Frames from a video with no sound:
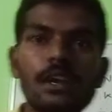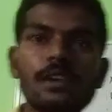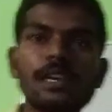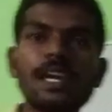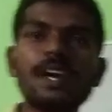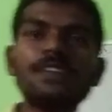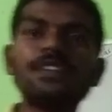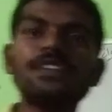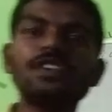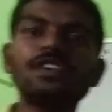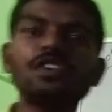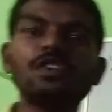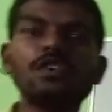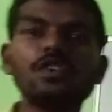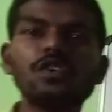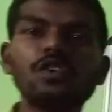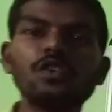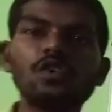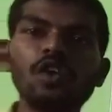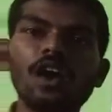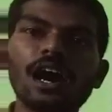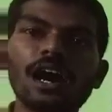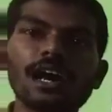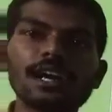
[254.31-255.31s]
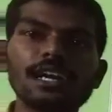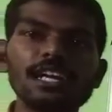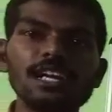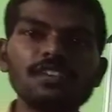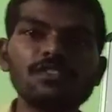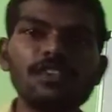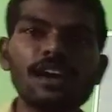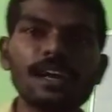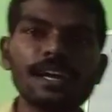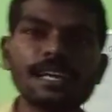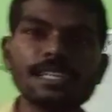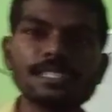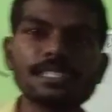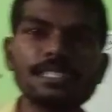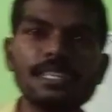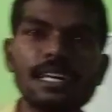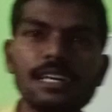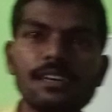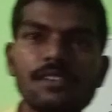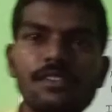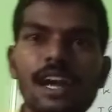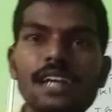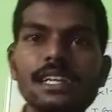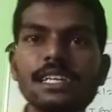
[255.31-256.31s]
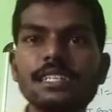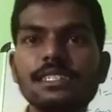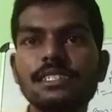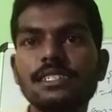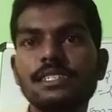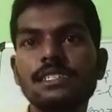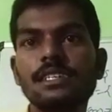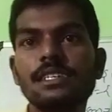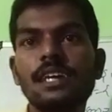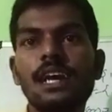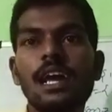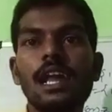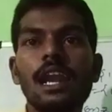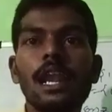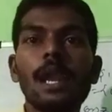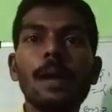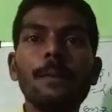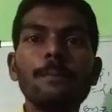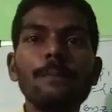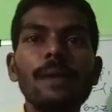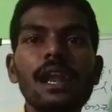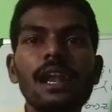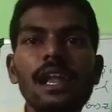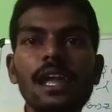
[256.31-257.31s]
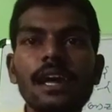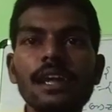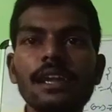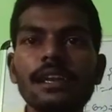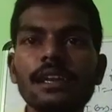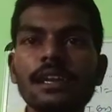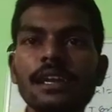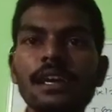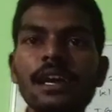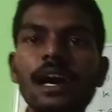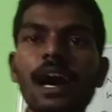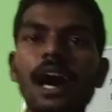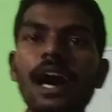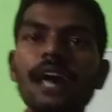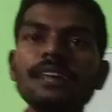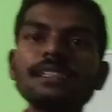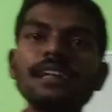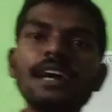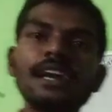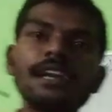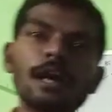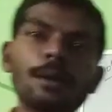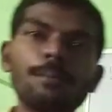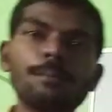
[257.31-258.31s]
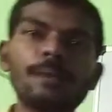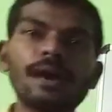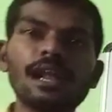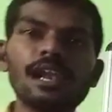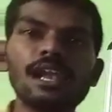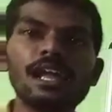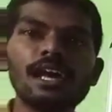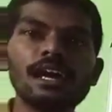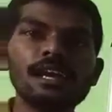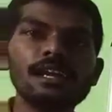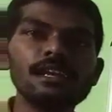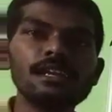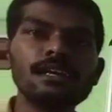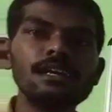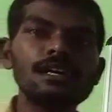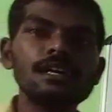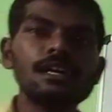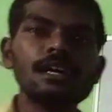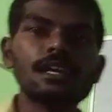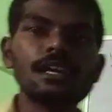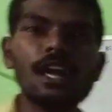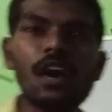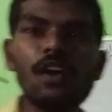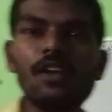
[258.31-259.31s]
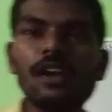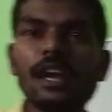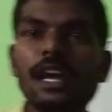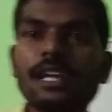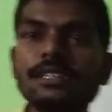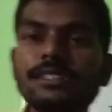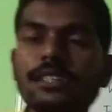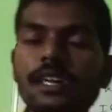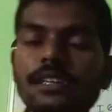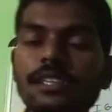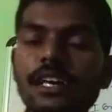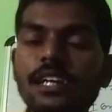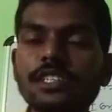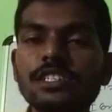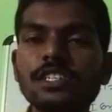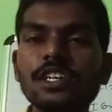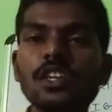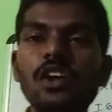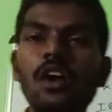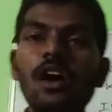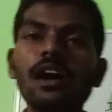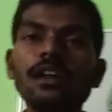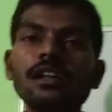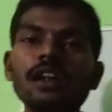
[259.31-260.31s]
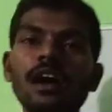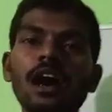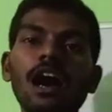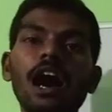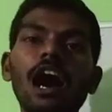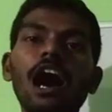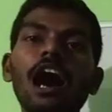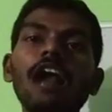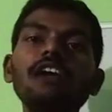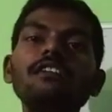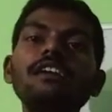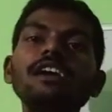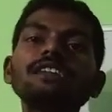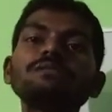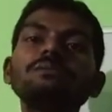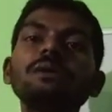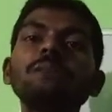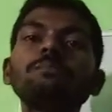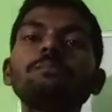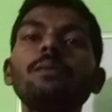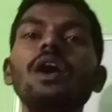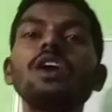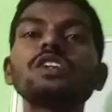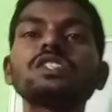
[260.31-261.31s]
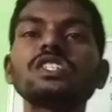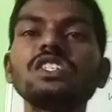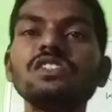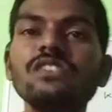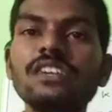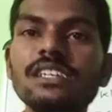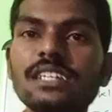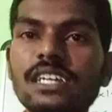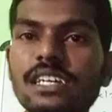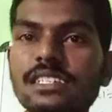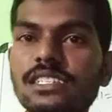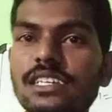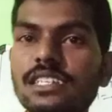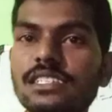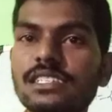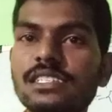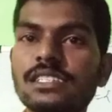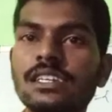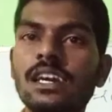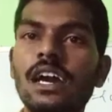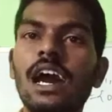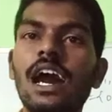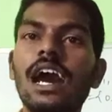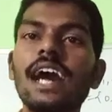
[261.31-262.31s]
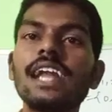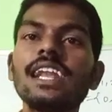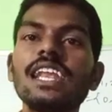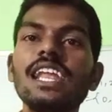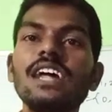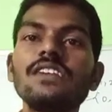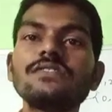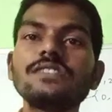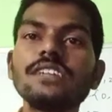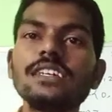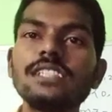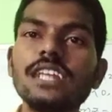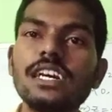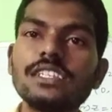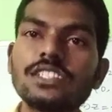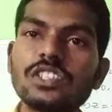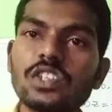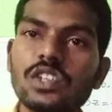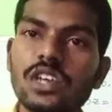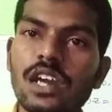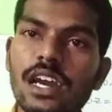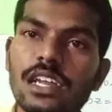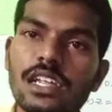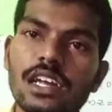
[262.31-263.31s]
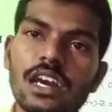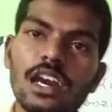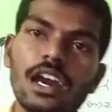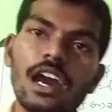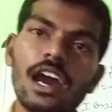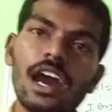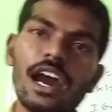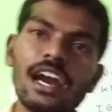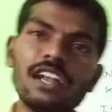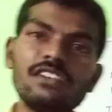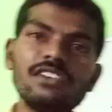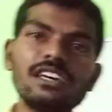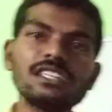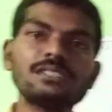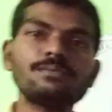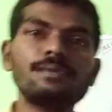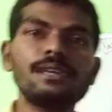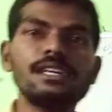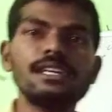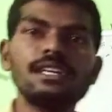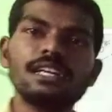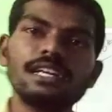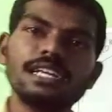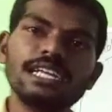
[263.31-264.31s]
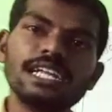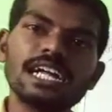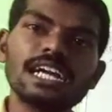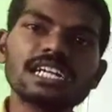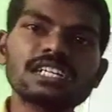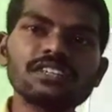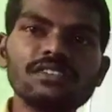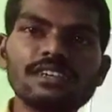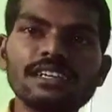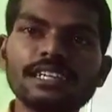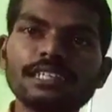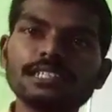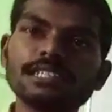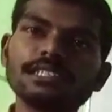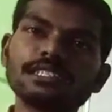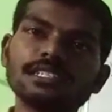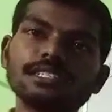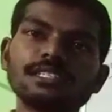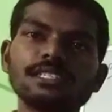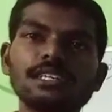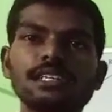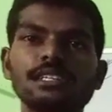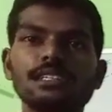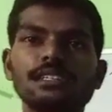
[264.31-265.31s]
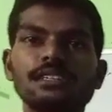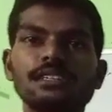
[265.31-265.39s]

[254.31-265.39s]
Now you know already what is number line. On the number line, now right side the 0 are always be positive integers and left side the 0 are always be negative integers.